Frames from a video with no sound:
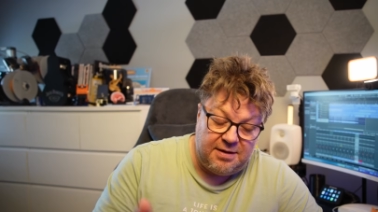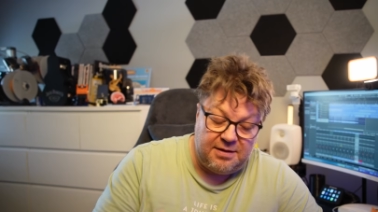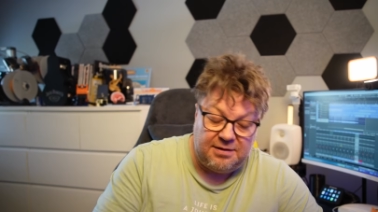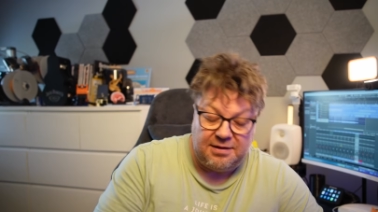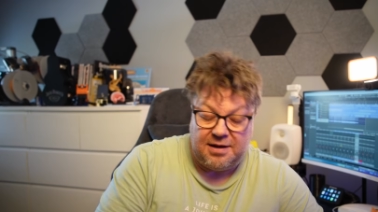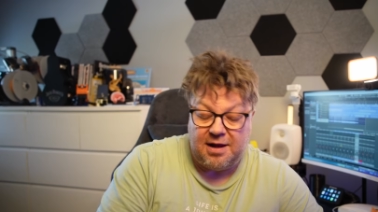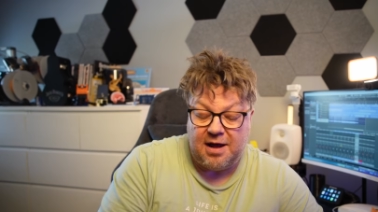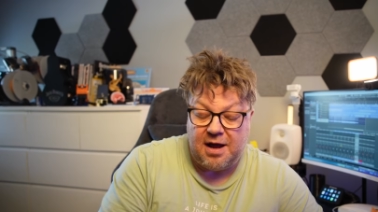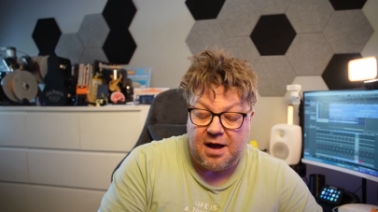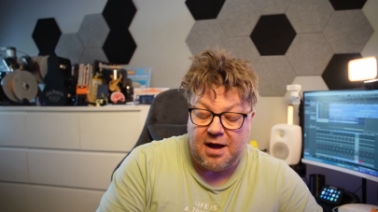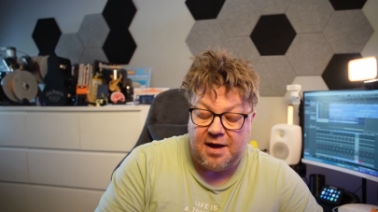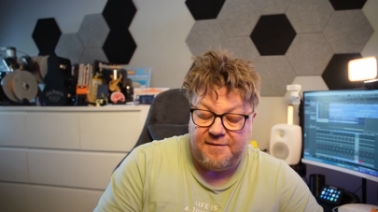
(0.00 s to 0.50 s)

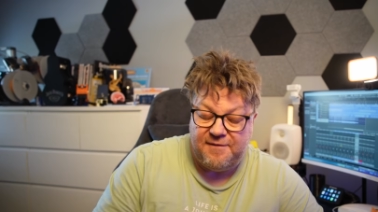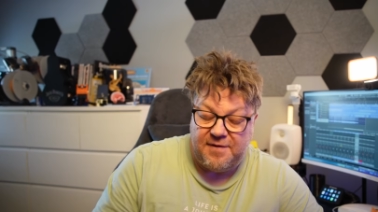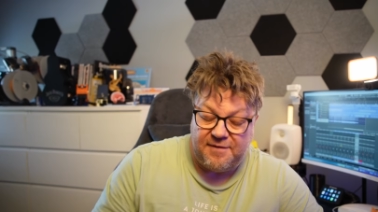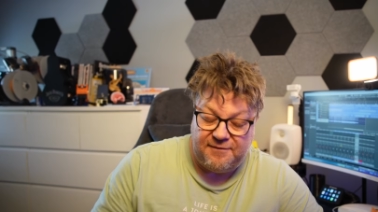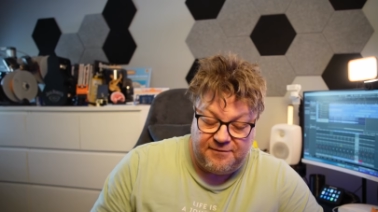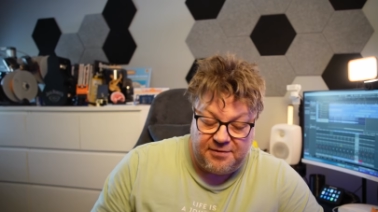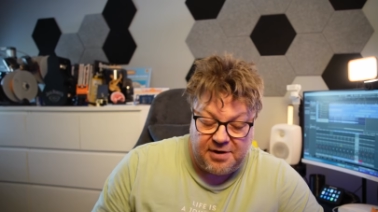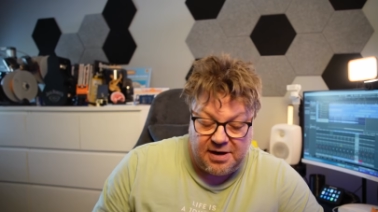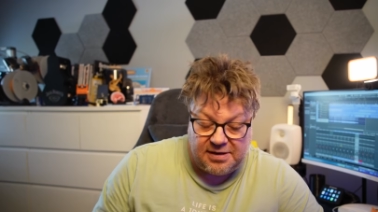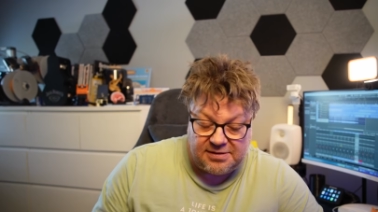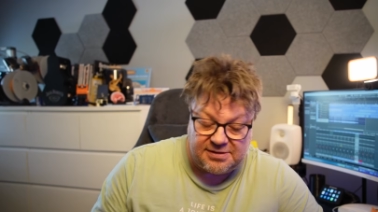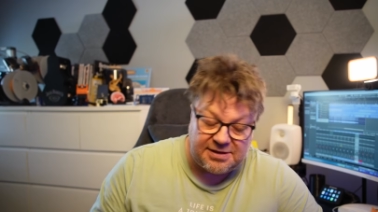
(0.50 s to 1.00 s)

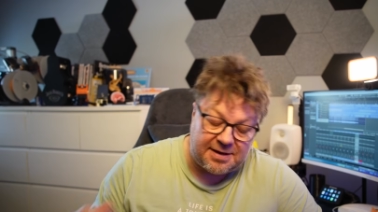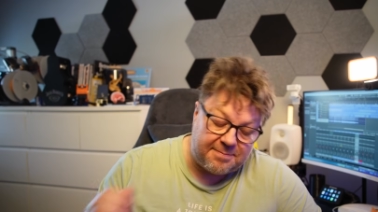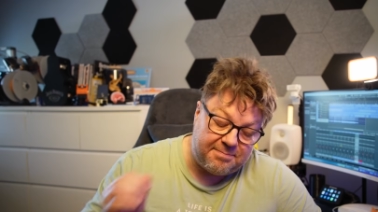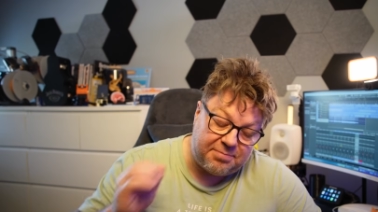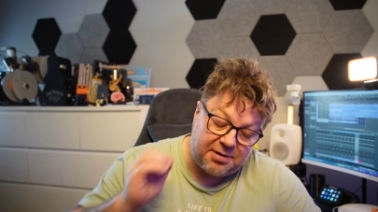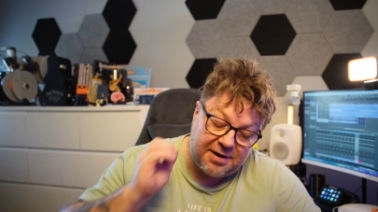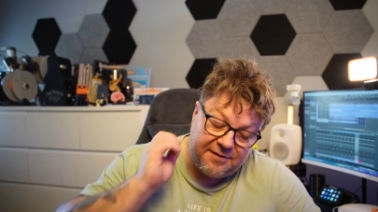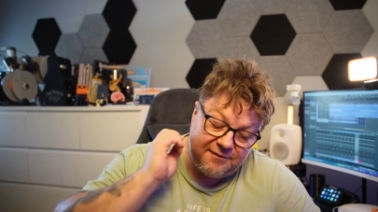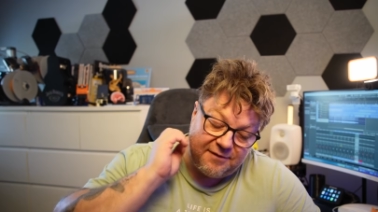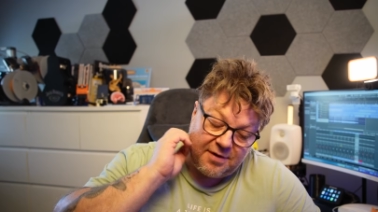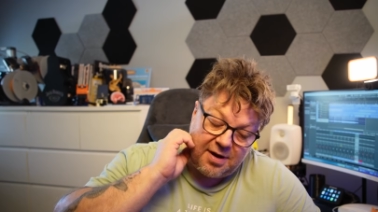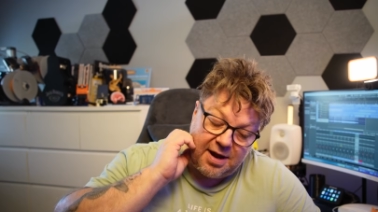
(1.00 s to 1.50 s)
for
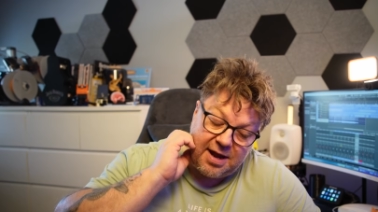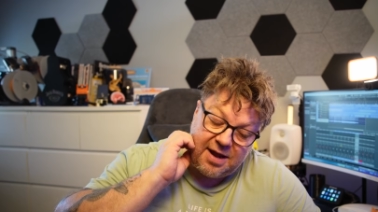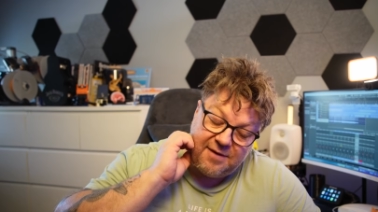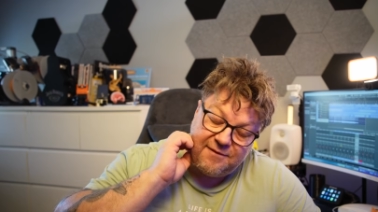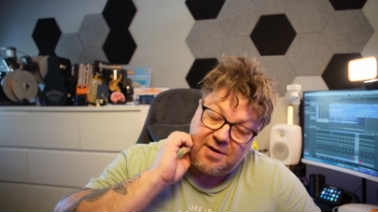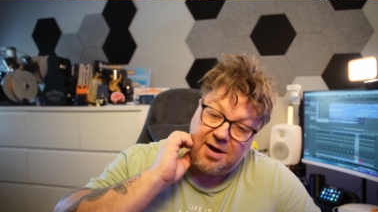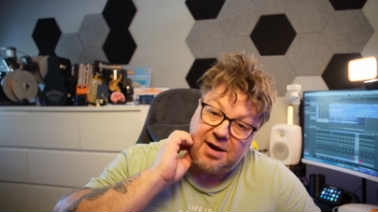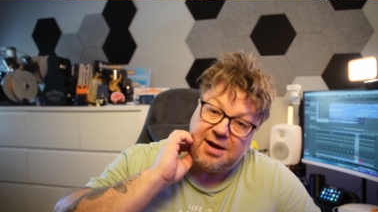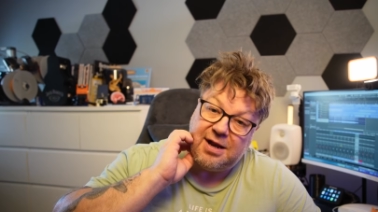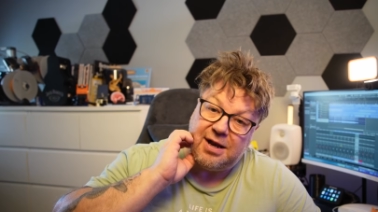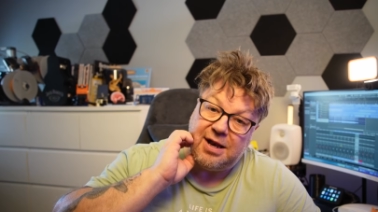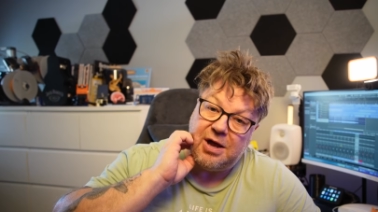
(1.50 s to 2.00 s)
example, if
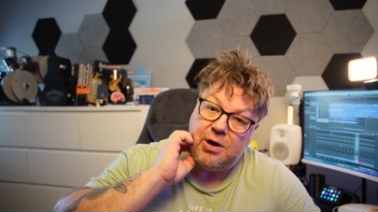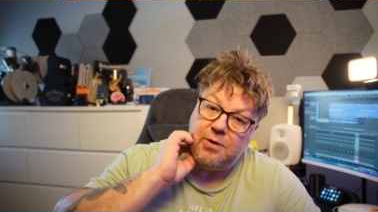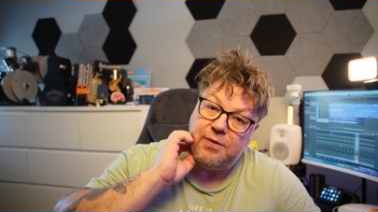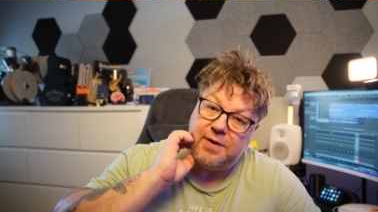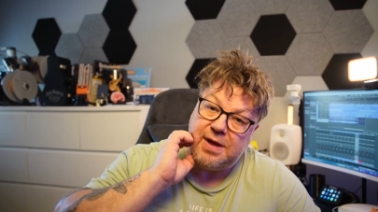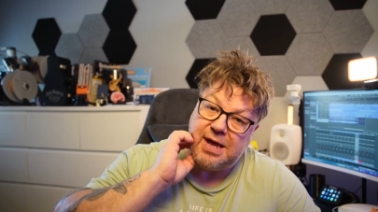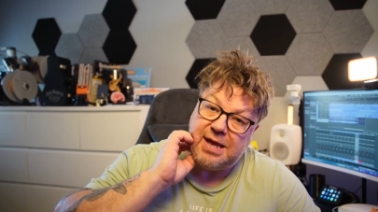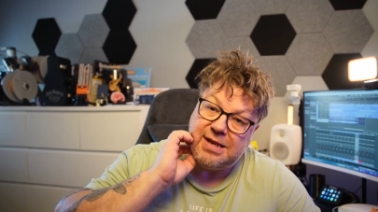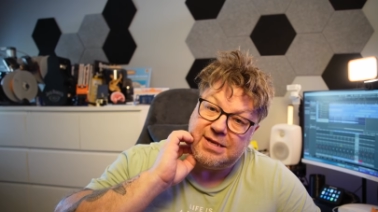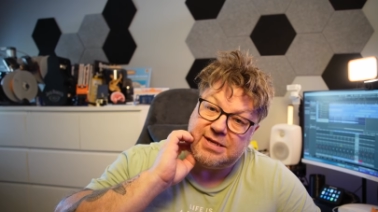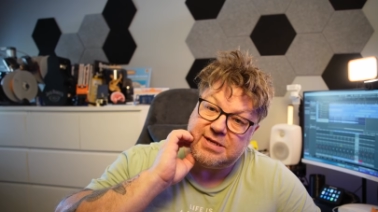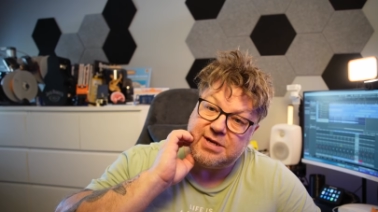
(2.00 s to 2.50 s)
I clone
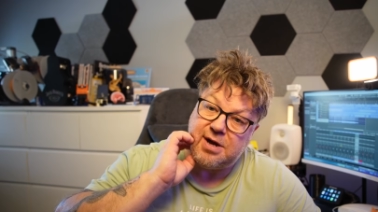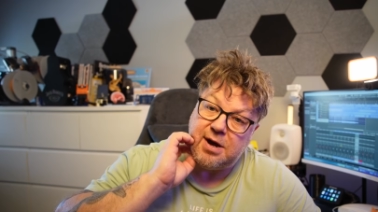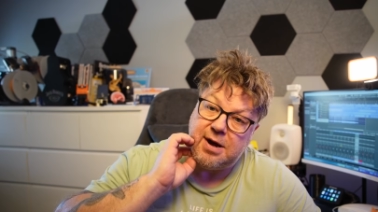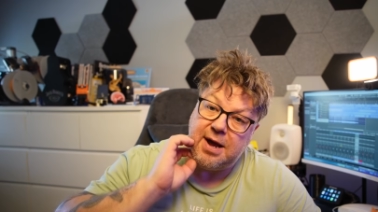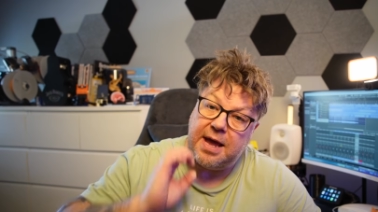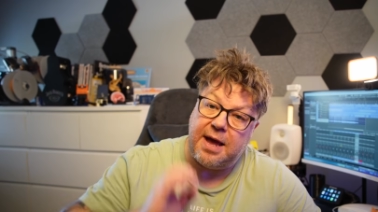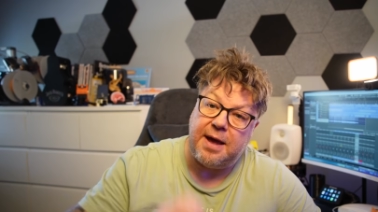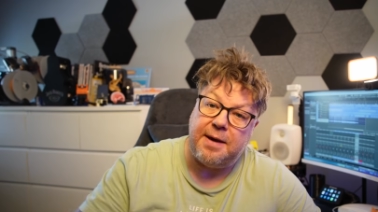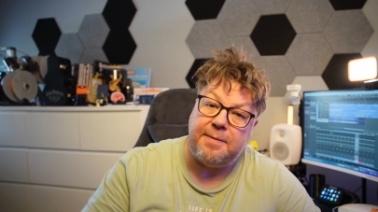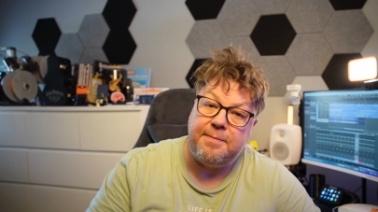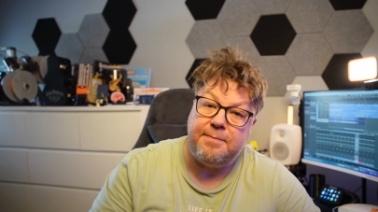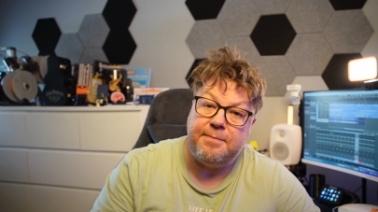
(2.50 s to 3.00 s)
the
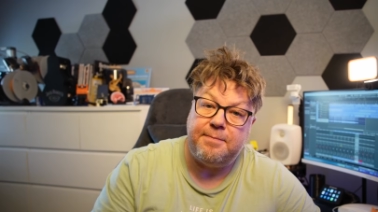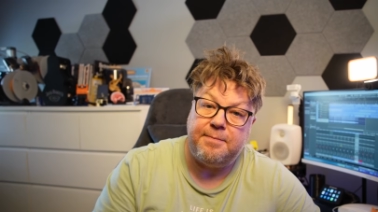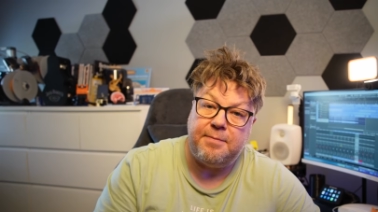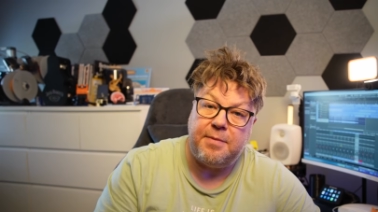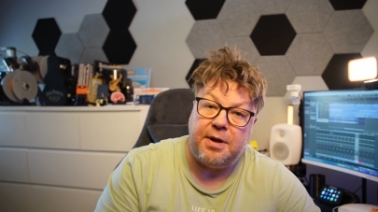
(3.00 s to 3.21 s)
entire